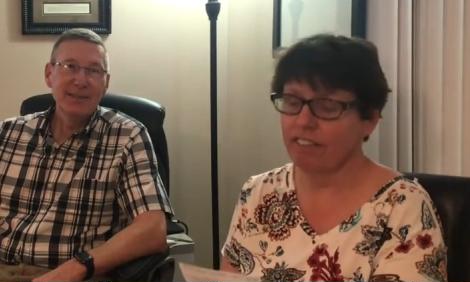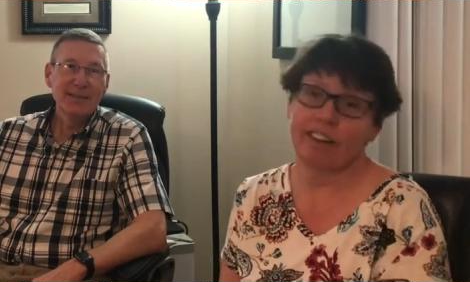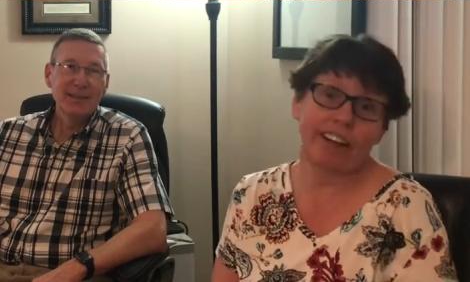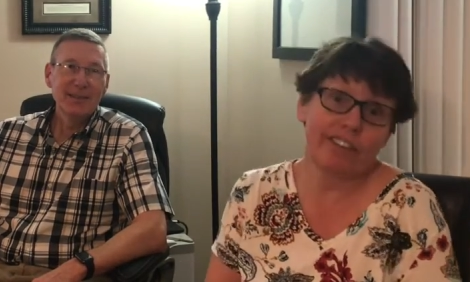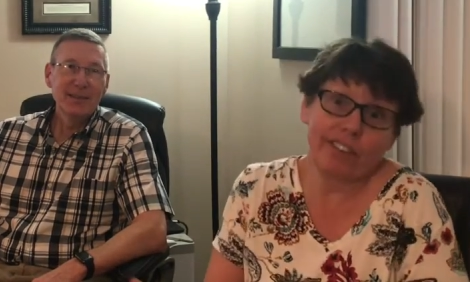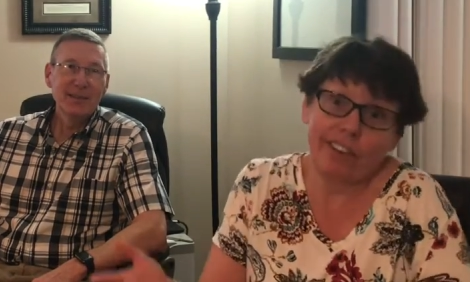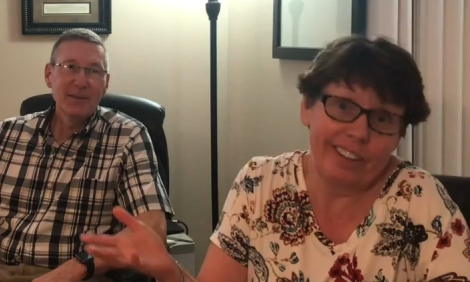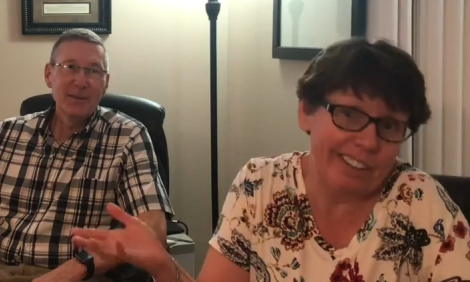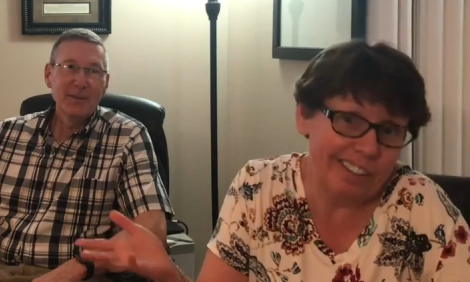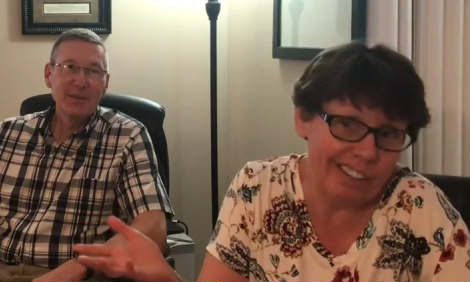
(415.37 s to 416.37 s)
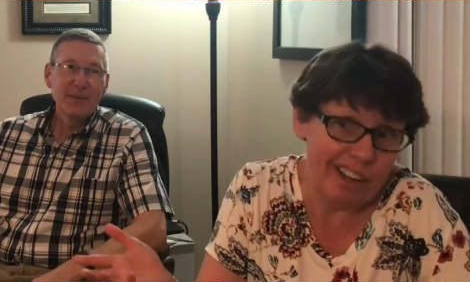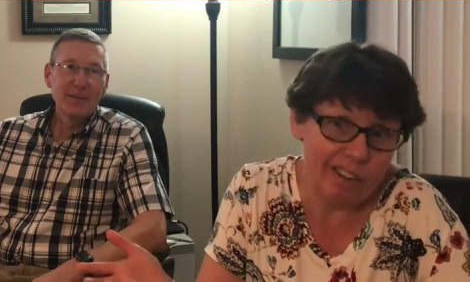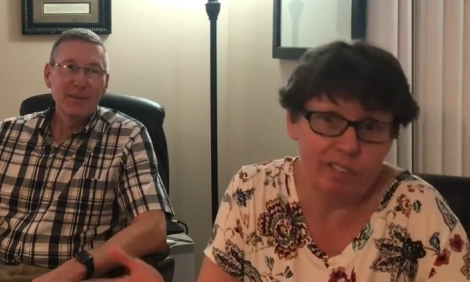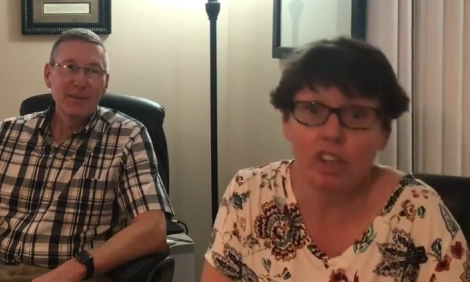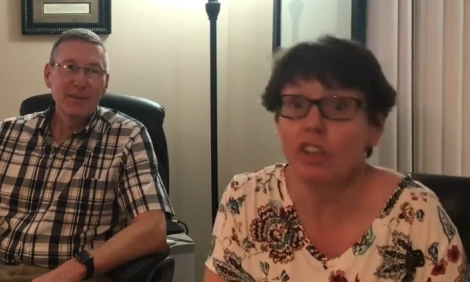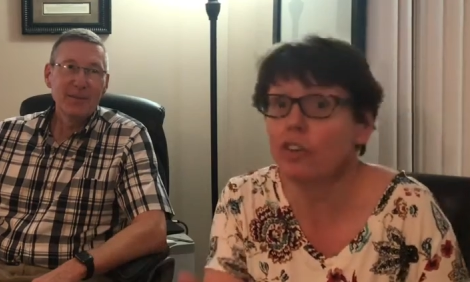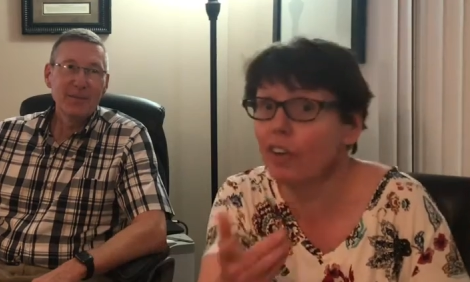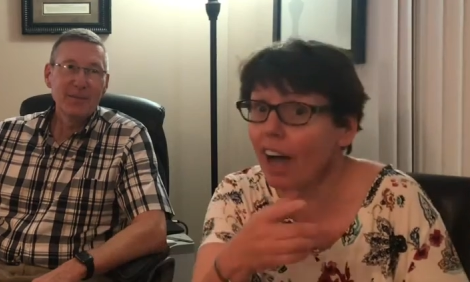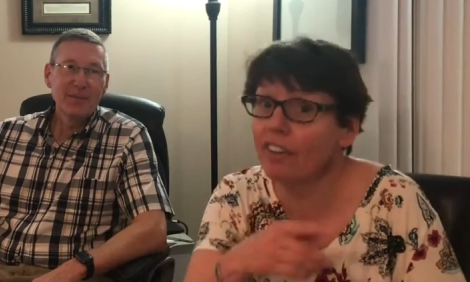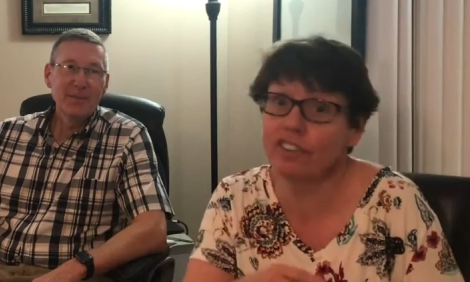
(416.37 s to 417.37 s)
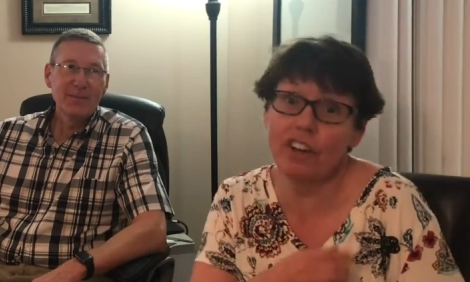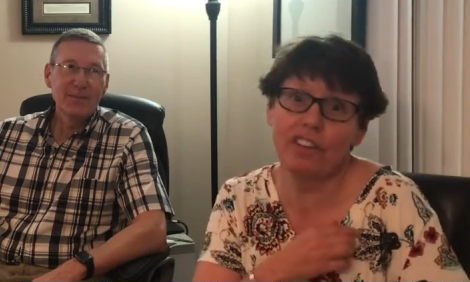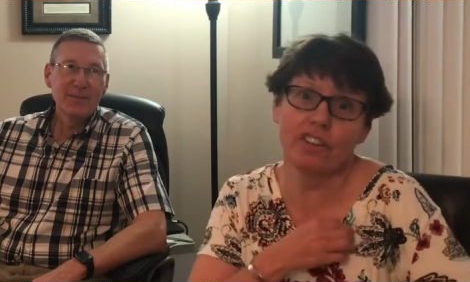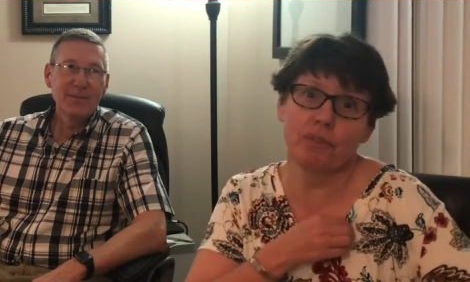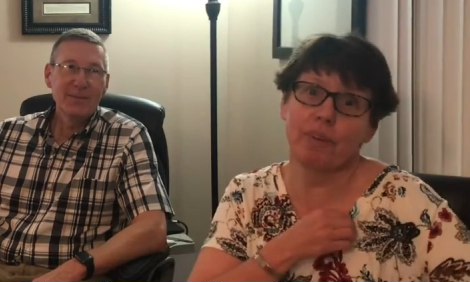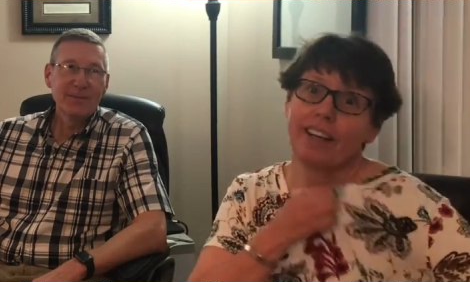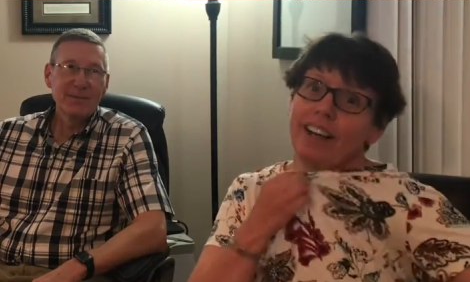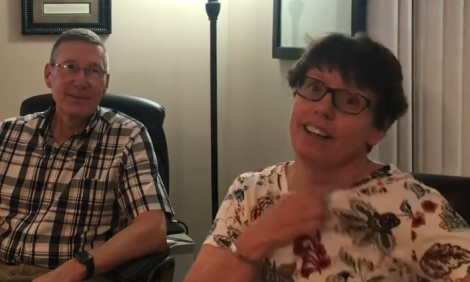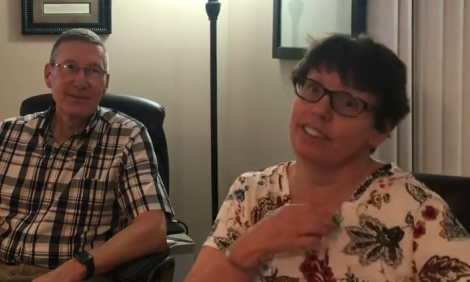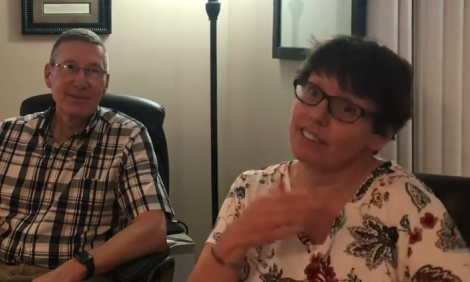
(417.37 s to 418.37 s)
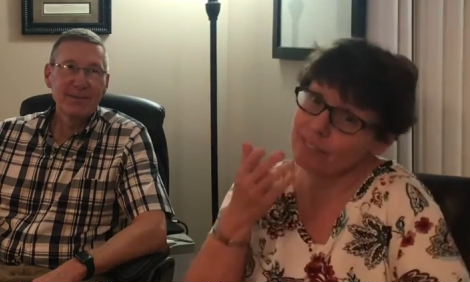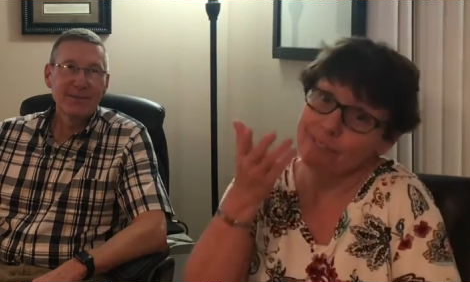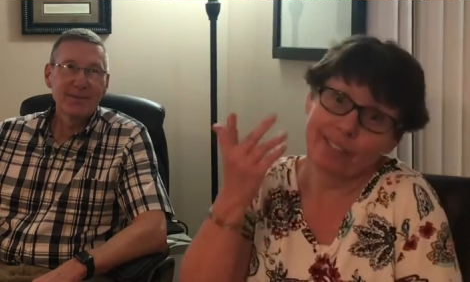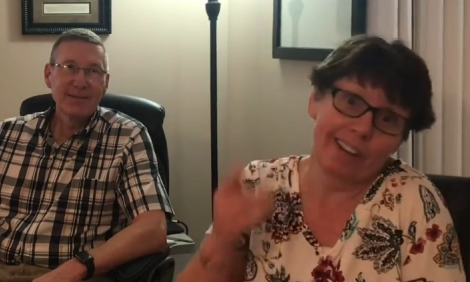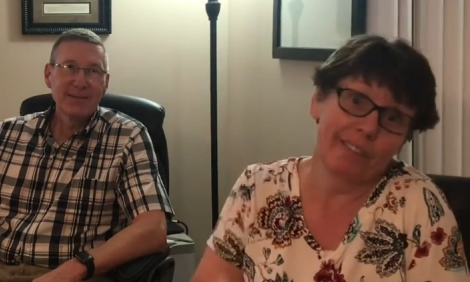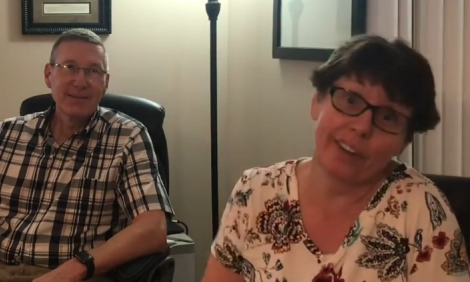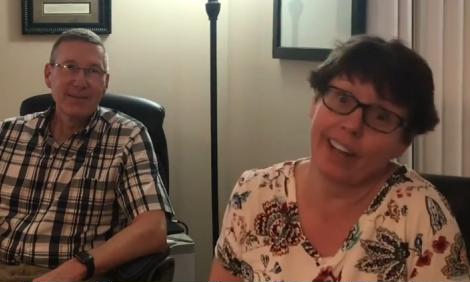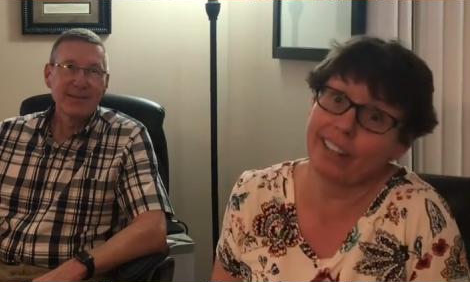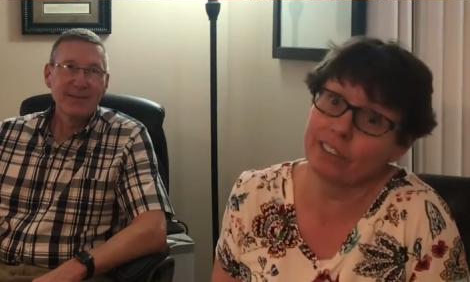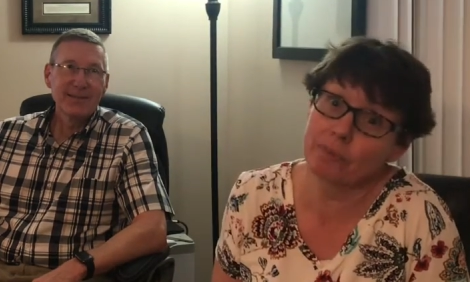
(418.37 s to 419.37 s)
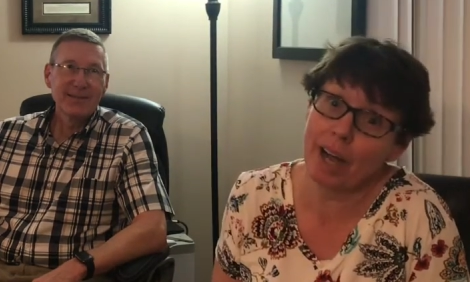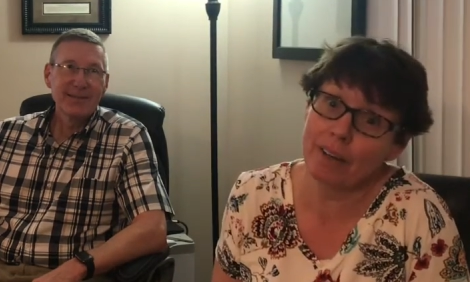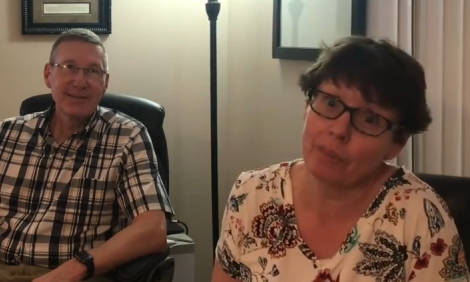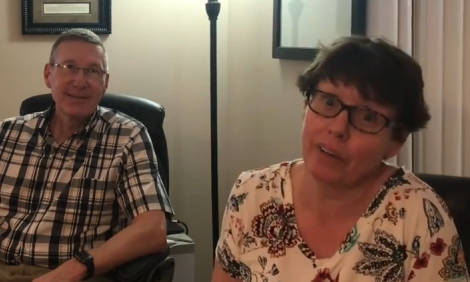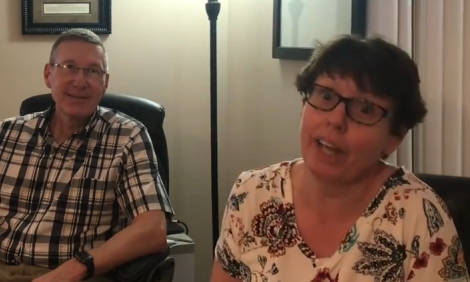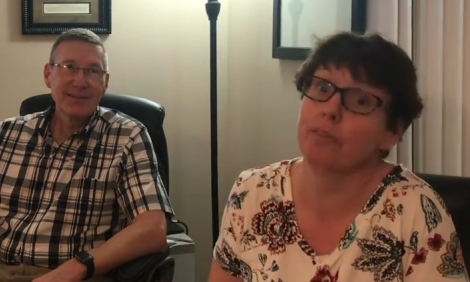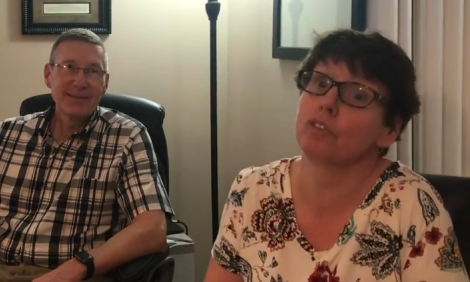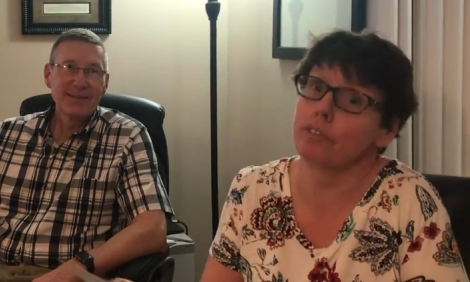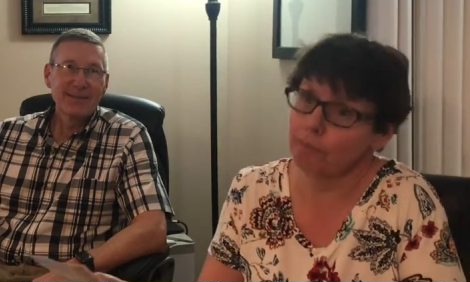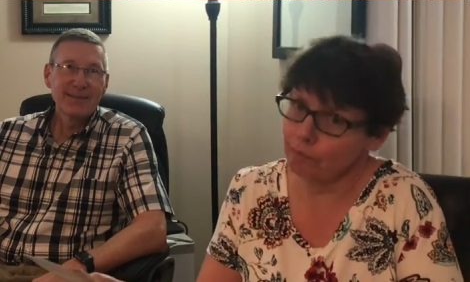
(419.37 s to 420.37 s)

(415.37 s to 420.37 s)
Speaker 1: Okay, so I didn't know it. You guys know this because when I get the Bible names,